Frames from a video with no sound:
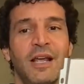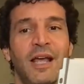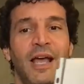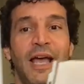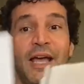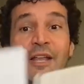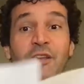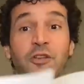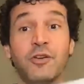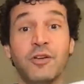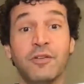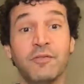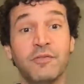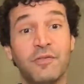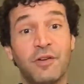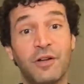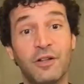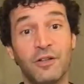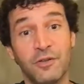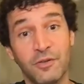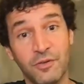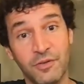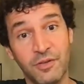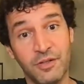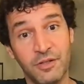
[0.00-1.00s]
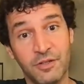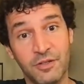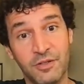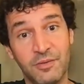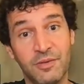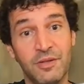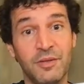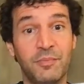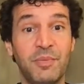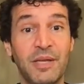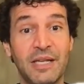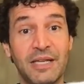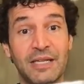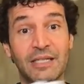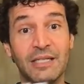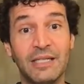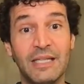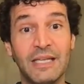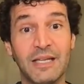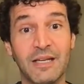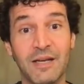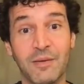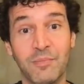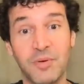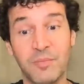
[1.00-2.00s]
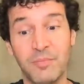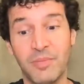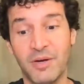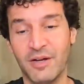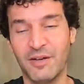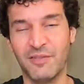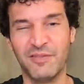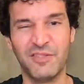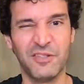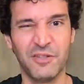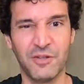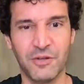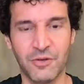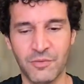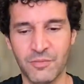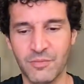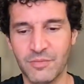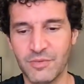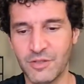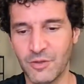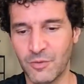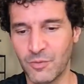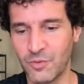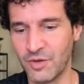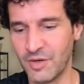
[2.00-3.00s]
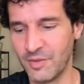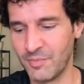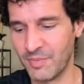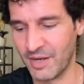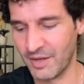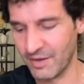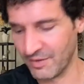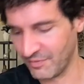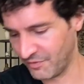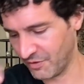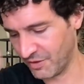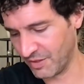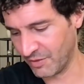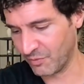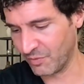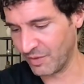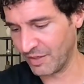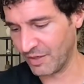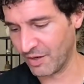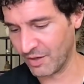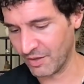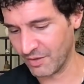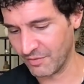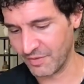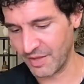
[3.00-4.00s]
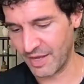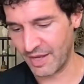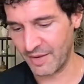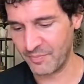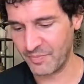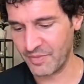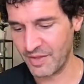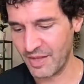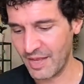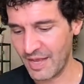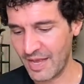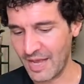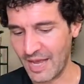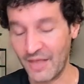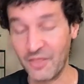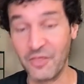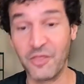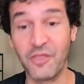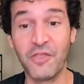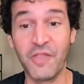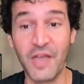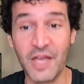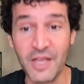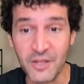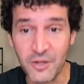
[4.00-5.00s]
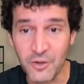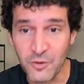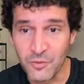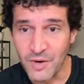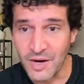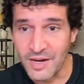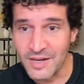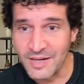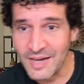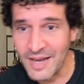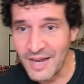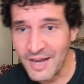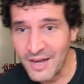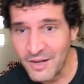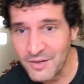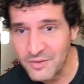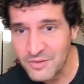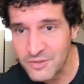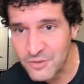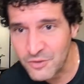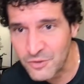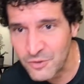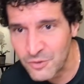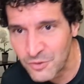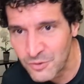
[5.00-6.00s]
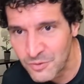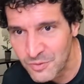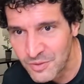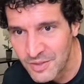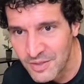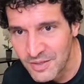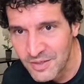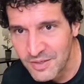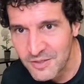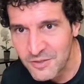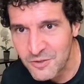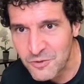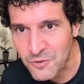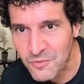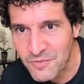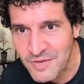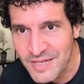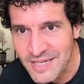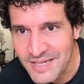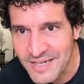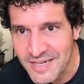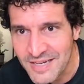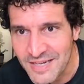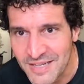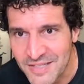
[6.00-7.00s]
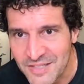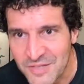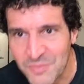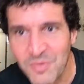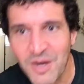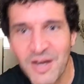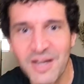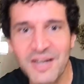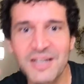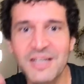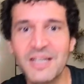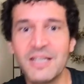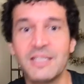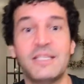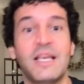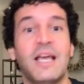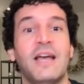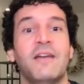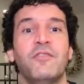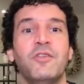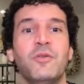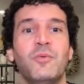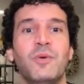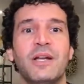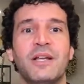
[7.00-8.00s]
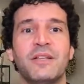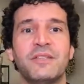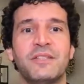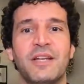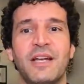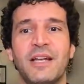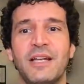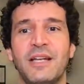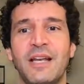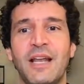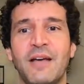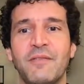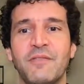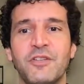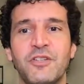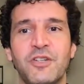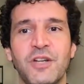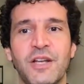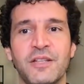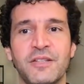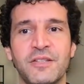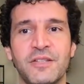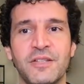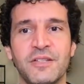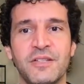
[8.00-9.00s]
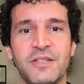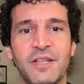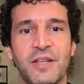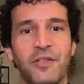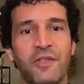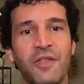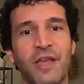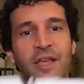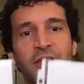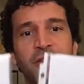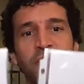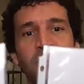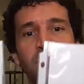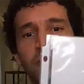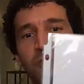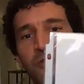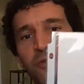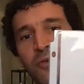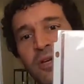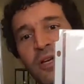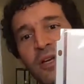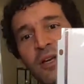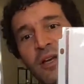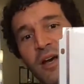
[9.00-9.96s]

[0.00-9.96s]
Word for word: And you can follow the pinned link up above. So don't worry about it if you didn't read all of that. And thank you right now to Jarena, to Monica, to everyone else that I didn't have a chance to say thank you to.